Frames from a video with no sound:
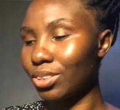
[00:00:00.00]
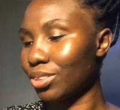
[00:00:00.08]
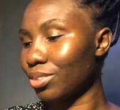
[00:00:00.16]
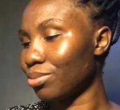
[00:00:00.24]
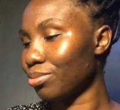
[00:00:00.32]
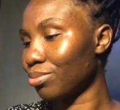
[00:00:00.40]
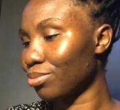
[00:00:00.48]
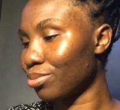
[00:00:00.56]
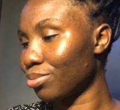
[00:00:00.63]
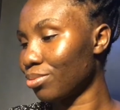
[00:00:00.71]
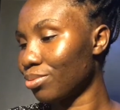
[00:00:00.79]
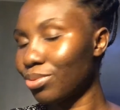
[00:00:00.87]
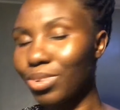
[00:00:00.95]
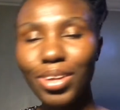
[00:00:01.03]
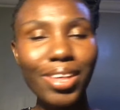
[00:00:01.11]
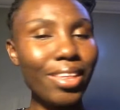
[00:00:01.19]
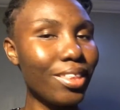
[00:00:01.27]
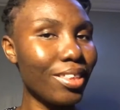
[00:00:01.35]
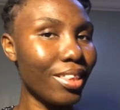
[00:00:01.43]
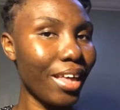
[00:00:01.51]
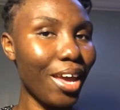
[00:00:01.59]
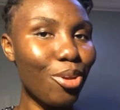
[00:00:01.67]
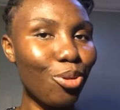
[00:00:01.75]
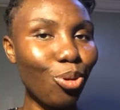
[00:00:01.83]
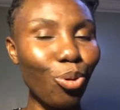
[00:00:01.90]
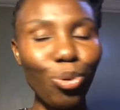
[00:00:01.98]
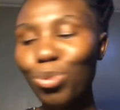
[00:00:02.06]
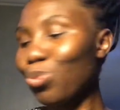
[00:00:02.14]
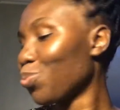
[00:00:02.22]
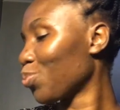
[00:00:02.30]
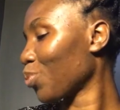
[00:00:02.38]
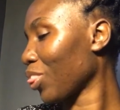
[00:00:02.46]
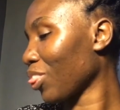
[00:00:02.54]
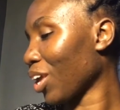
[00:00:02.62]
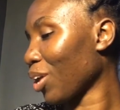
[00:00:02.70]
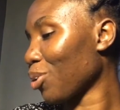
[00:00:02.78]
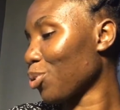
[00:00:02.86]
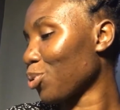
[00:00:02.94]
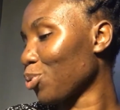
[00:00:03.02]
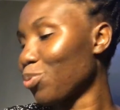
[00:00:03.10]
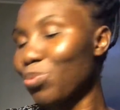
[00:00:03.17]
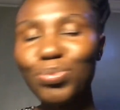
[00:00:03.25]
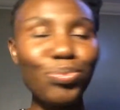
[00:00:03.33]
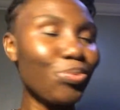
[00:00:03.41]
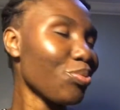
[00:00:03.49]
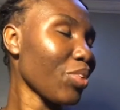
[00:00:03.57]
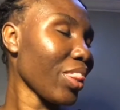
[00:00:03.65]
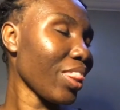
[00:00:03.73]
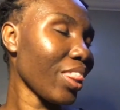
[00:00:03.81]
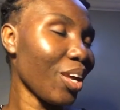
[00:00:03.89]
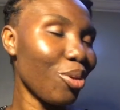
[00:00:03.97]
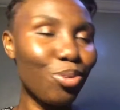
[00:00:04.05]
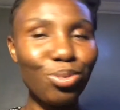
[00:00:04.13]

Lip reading: living the natural use of the woman, like the Bible puts it.